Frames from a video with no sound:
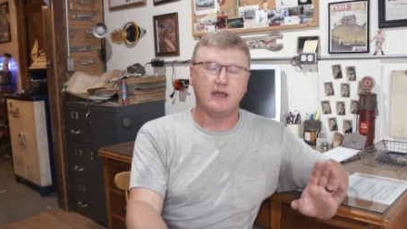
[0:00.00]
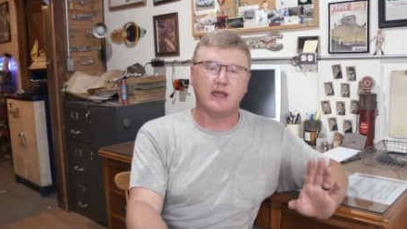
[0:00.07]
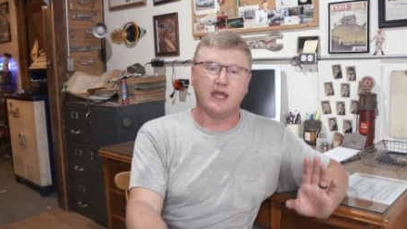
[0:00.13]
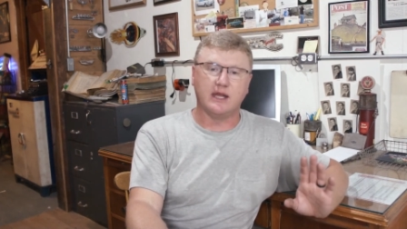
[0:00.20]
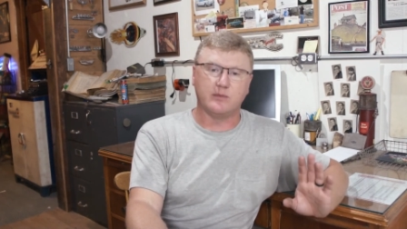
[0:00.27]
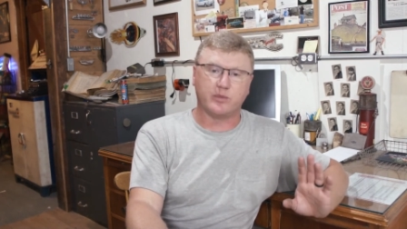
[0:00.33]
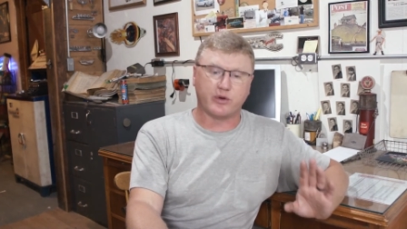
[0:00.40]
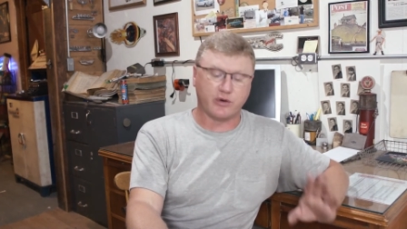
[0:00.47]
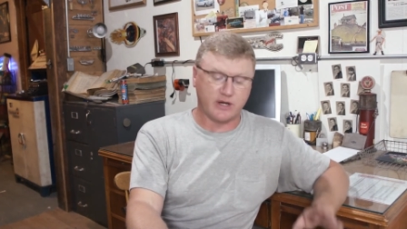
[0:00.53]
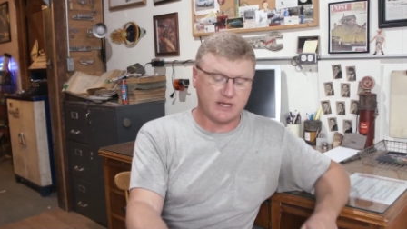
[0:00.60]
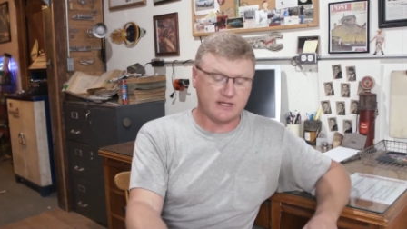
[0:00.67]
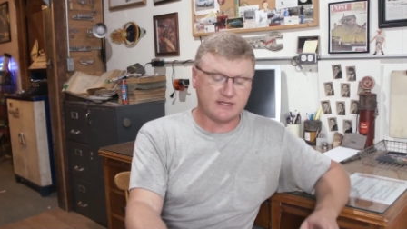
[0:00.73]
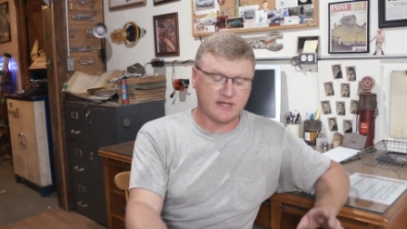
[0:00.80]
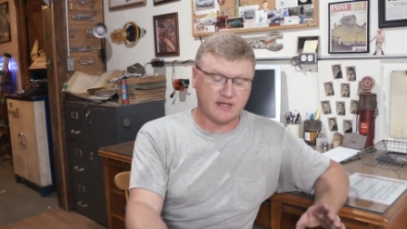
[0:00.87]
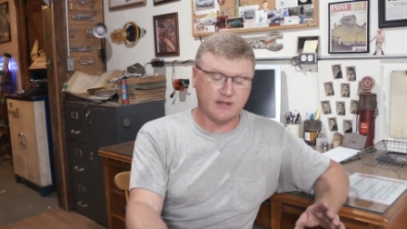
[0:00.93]
and
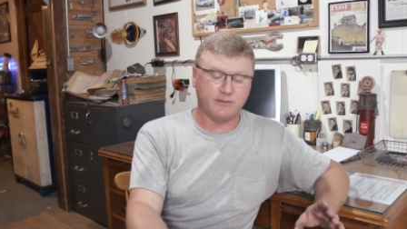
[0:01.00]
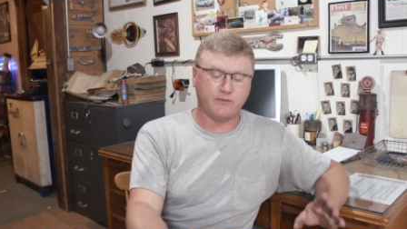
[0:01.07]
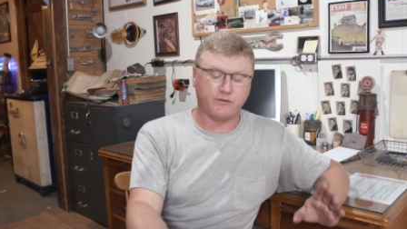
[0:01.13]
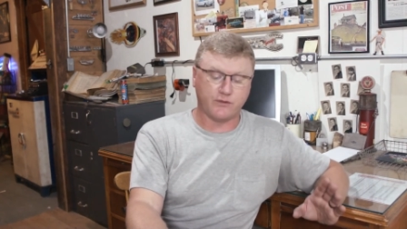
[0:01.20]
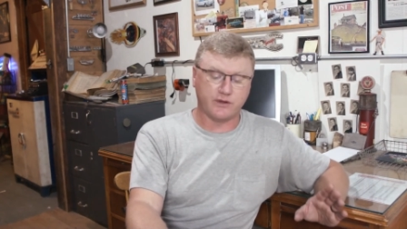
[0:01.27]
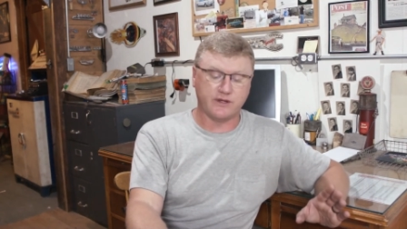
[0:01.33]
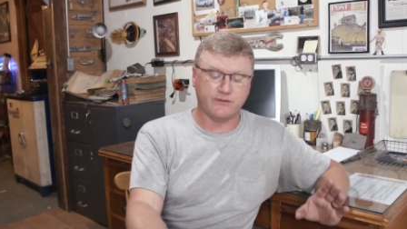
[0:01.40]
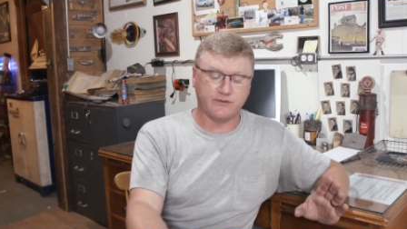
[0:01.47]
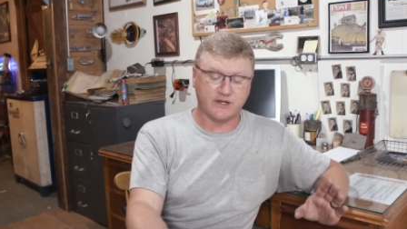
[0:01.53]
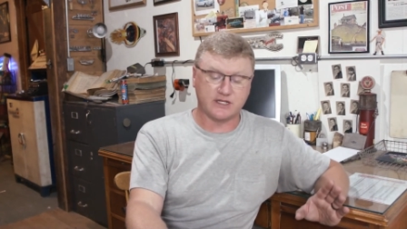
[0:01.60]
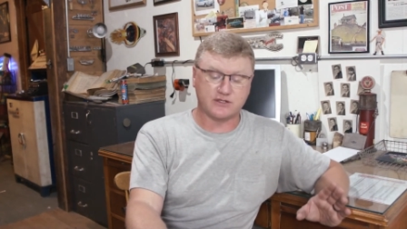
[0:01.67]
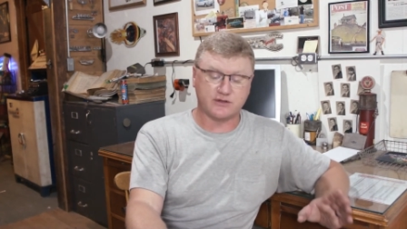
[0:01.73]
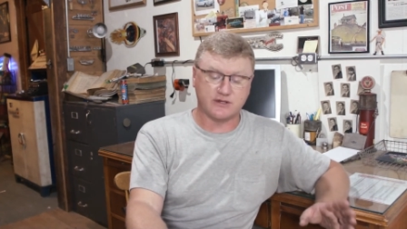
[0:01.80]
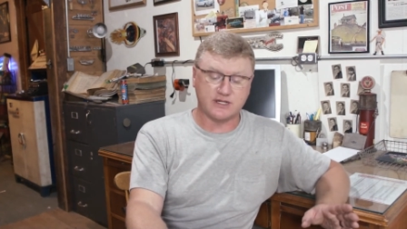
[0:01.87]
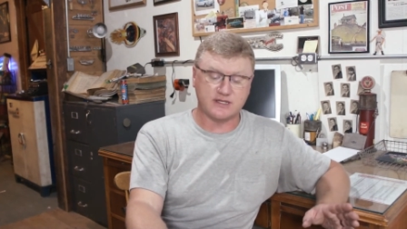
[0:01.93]
praise him for the
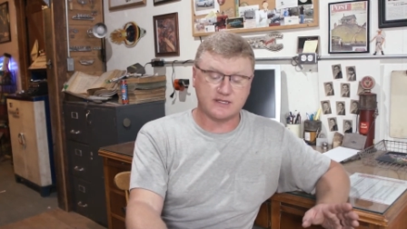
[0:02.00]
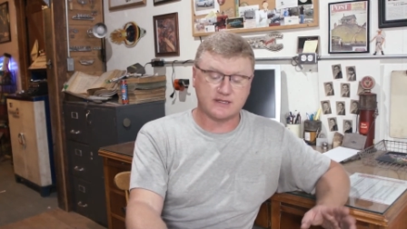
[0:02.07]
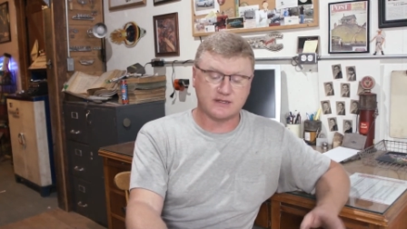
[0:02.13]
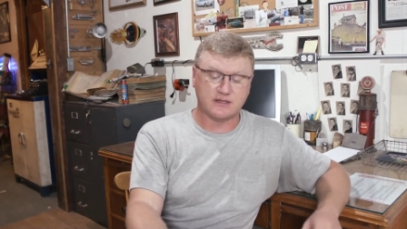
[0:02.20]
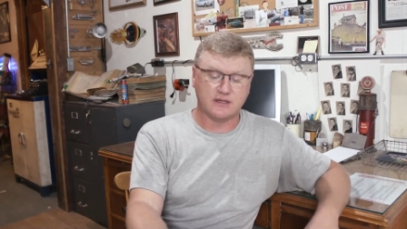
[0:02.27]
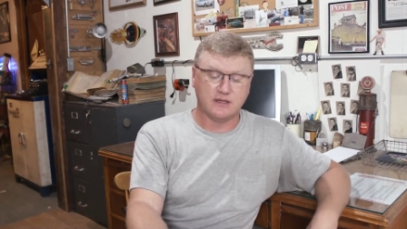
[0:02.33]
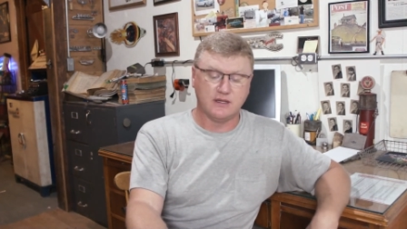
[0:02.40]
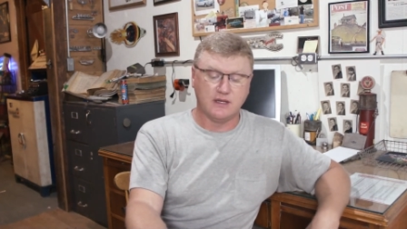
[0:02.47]
victories?